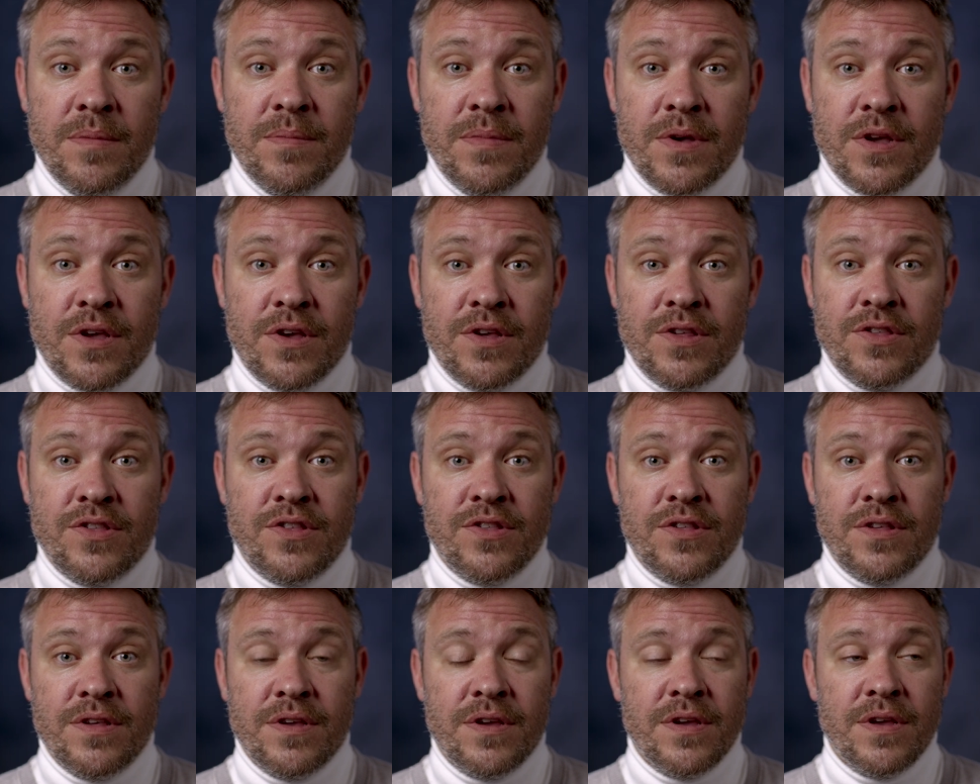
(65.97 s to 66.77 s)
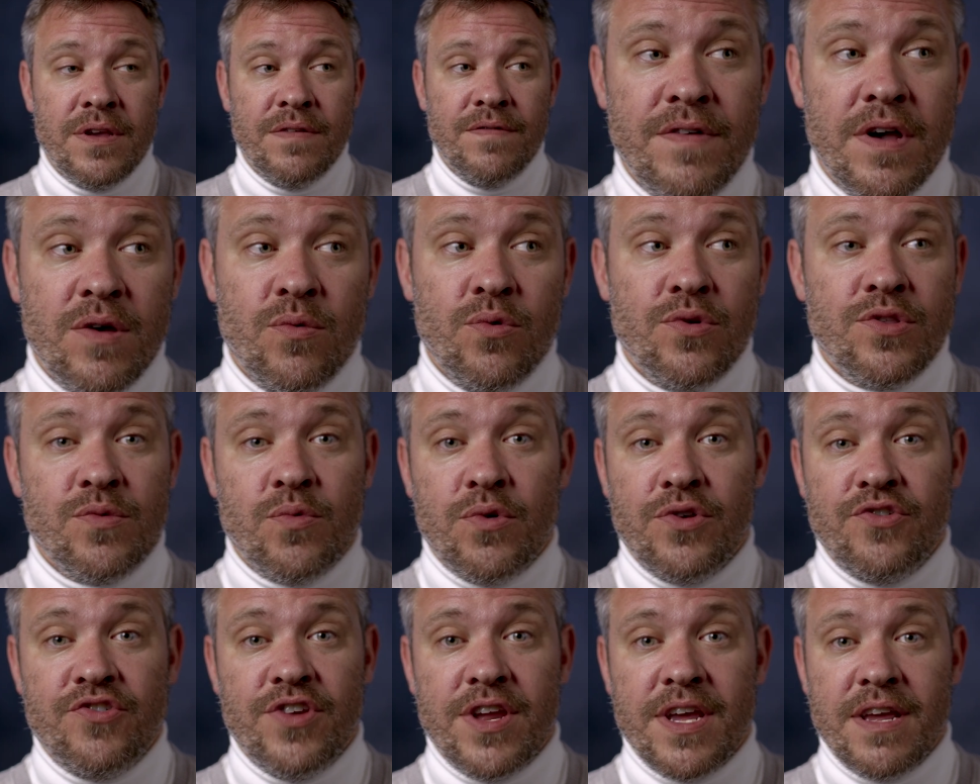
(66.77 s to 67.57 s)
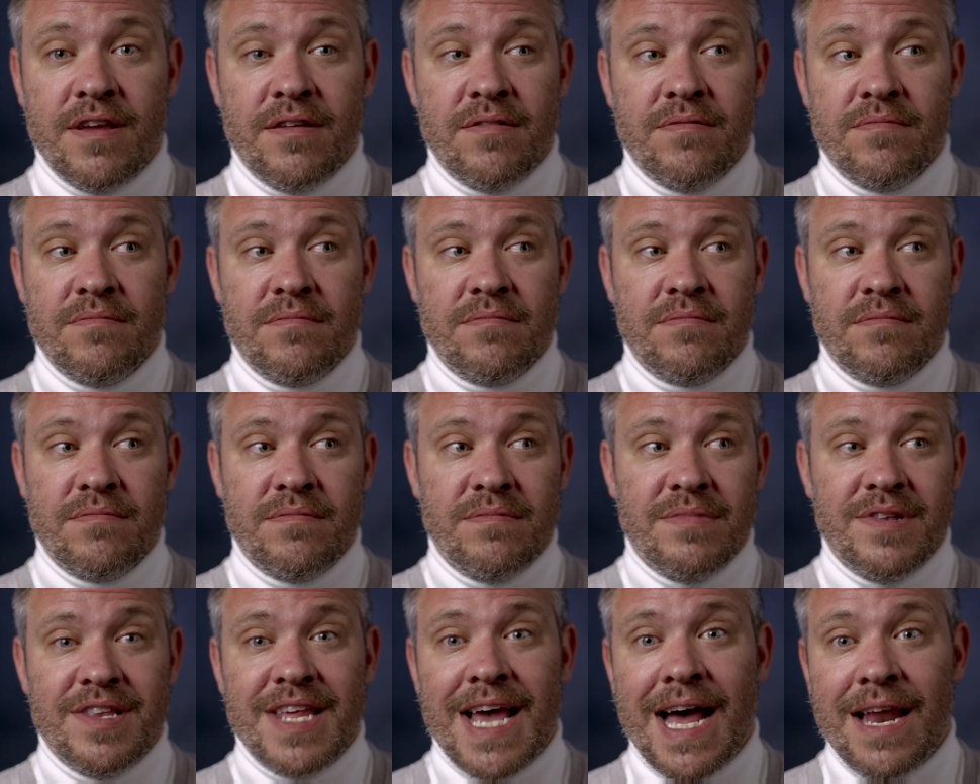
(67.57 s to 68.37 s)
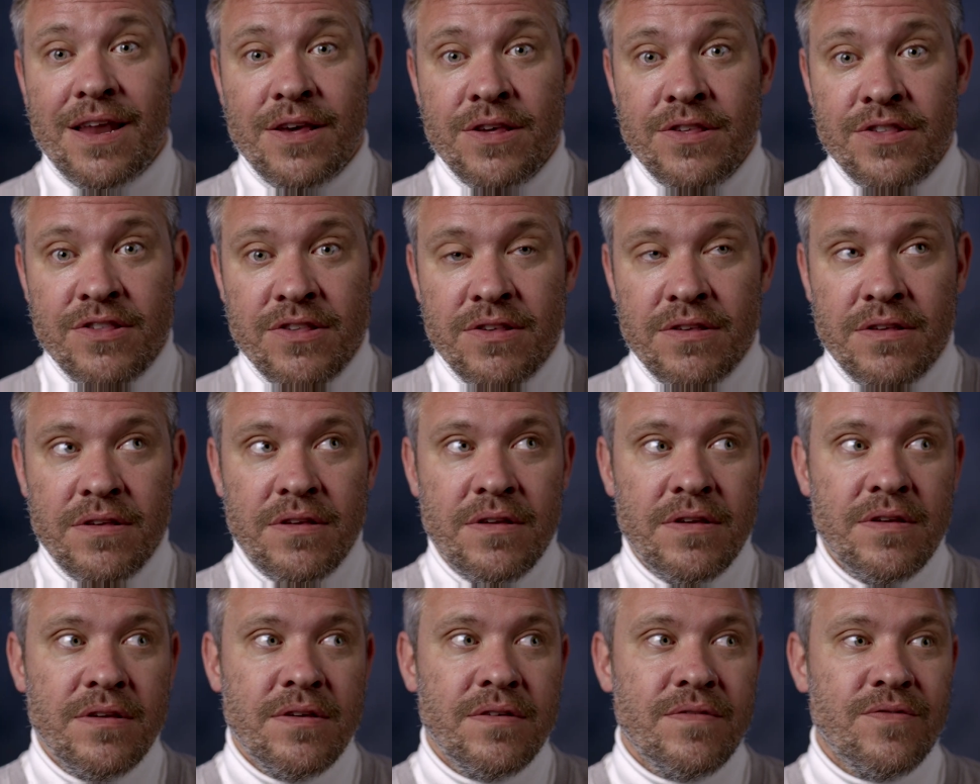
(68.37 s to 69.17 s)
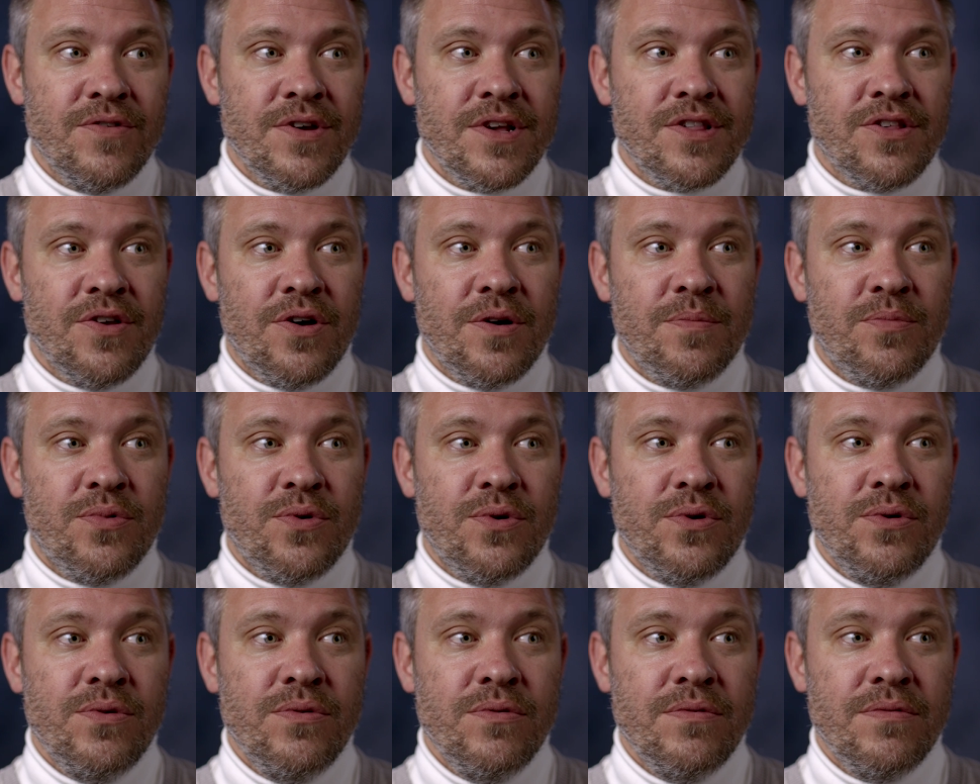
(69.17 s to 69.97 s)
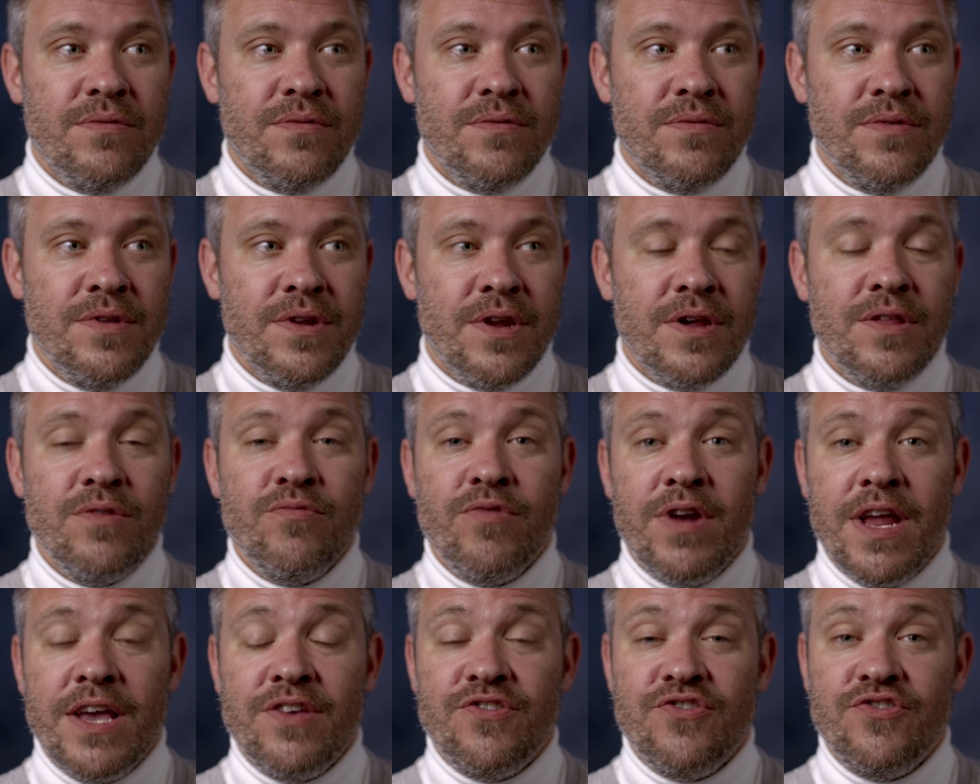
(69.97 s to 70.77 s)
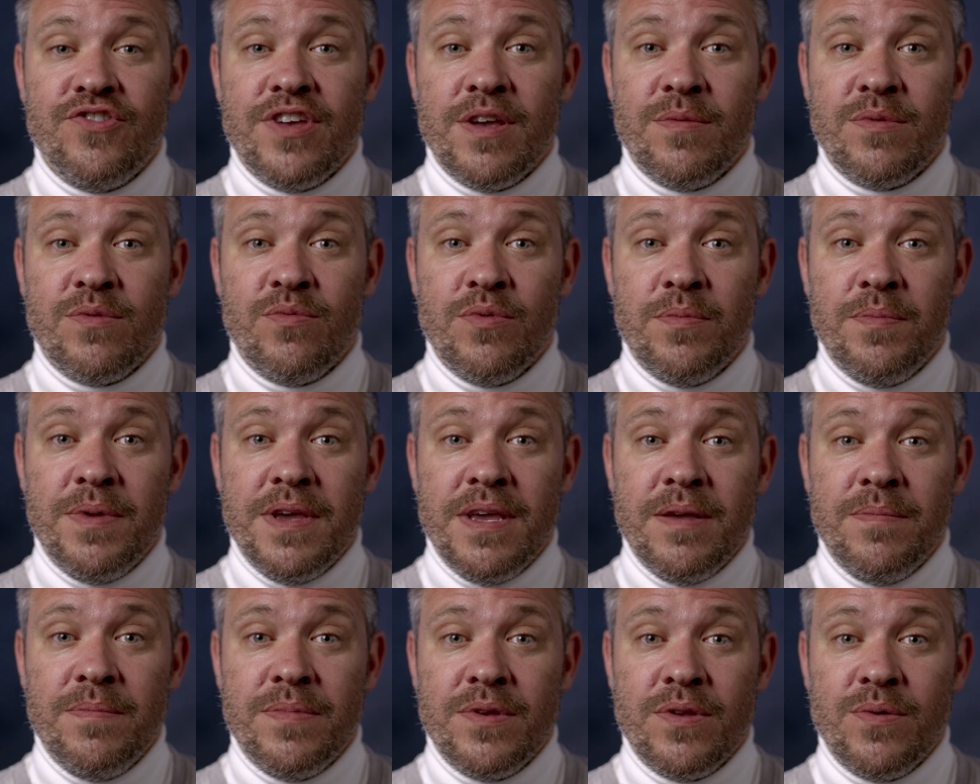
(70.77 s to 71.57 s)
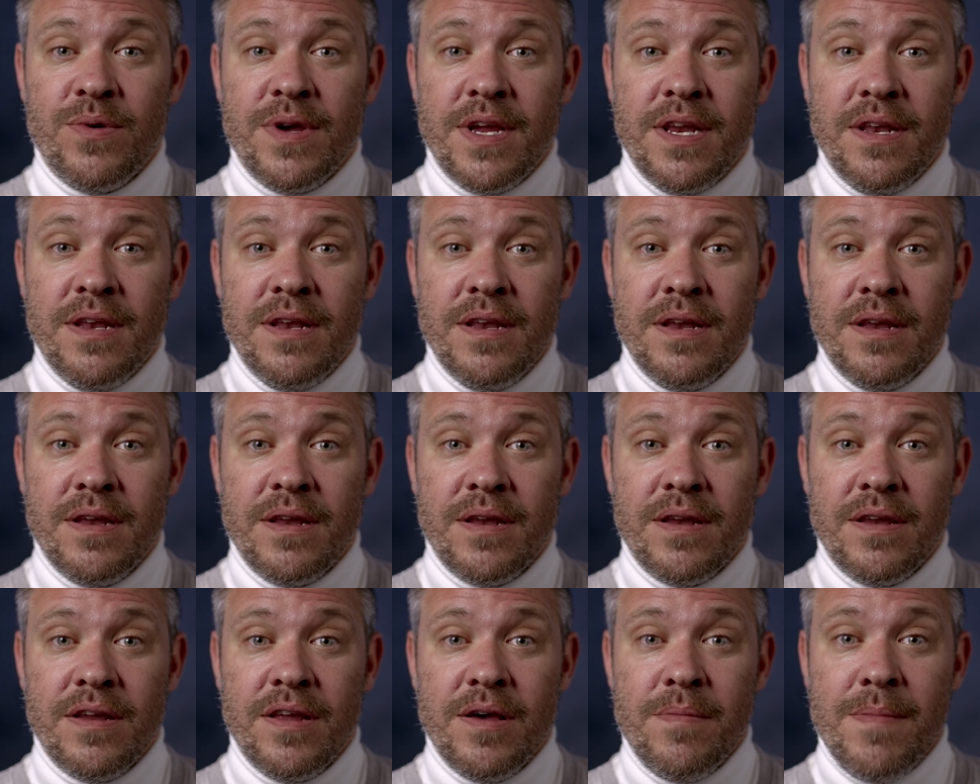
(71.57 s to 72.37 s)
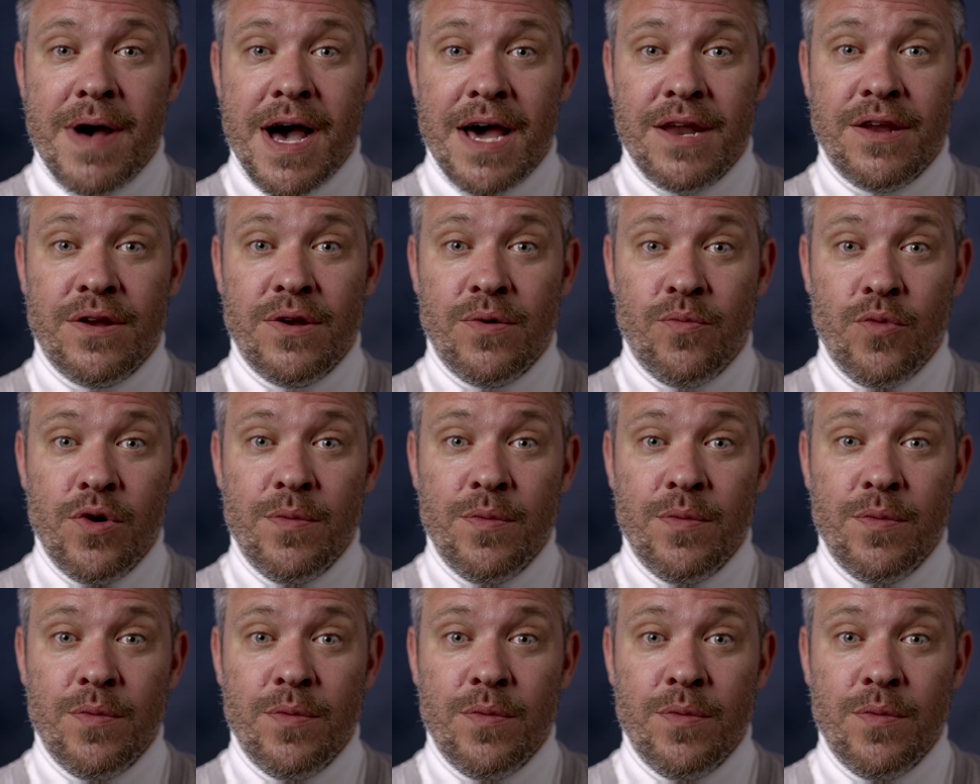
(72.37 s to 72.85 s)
Because if I was watching Dallas, for example, you know, the relationships would be between a man and a